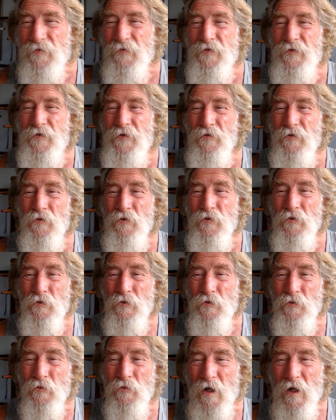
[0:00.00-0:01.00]

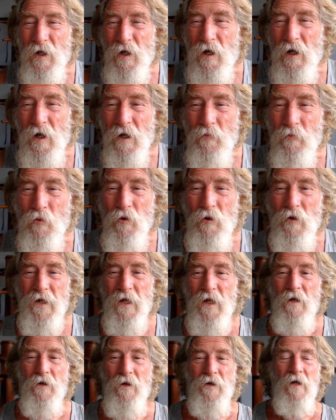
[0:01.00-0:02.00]
Do I work
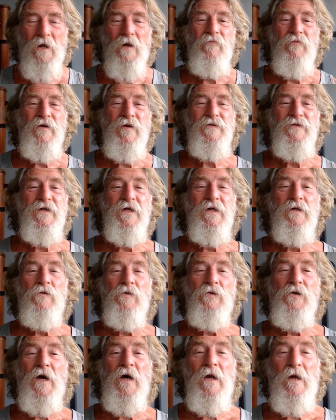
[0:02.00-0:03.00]
out every single
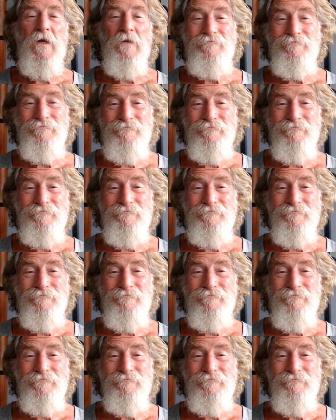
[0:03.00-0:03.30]
day?